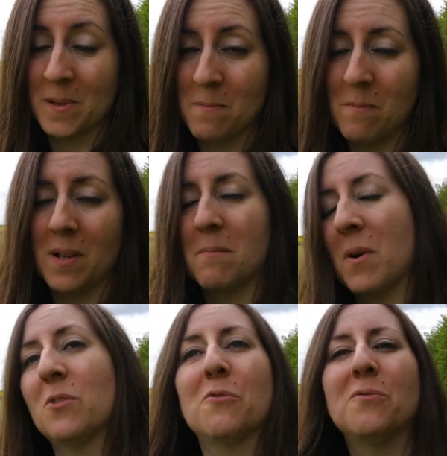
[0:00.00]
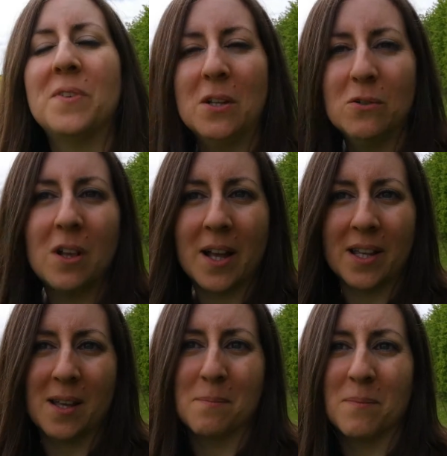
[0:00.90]
It might not feel like
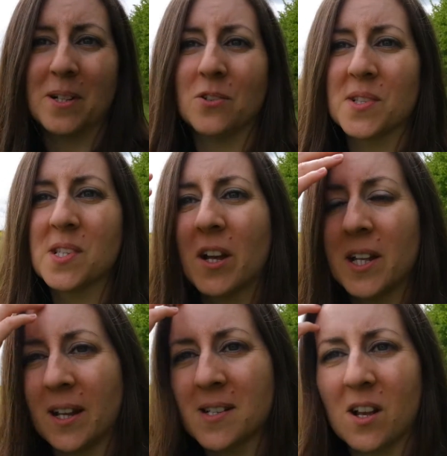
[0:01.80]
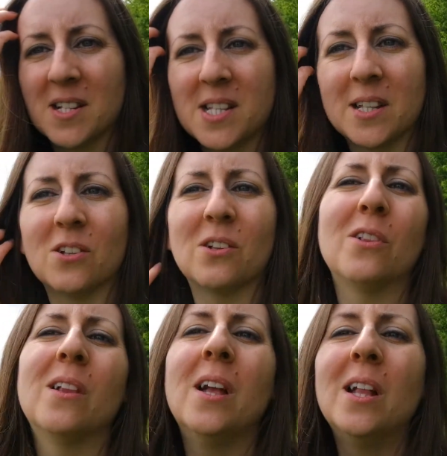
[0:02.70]
it when you're stuck in anxiety and you're
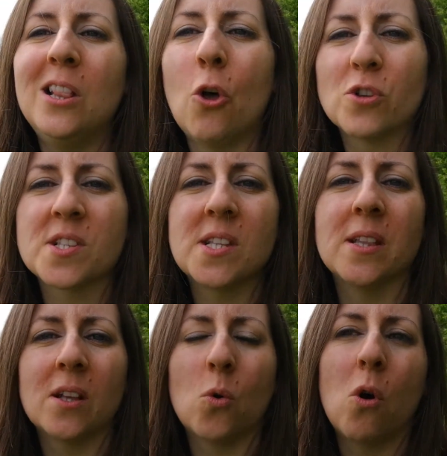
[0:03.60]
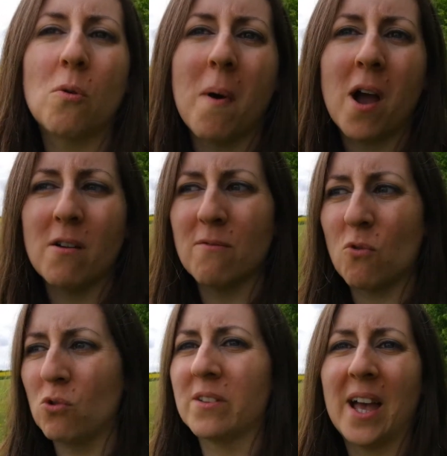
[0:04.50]
lost in the quagmire of
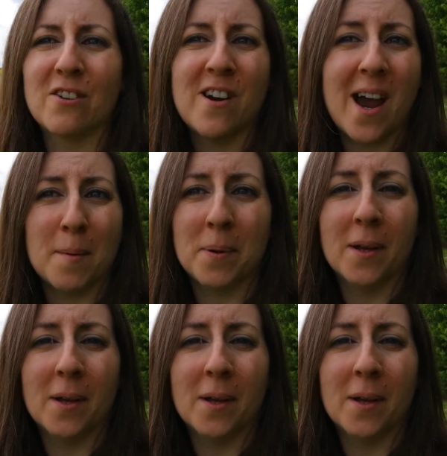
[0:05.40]
all of that crap,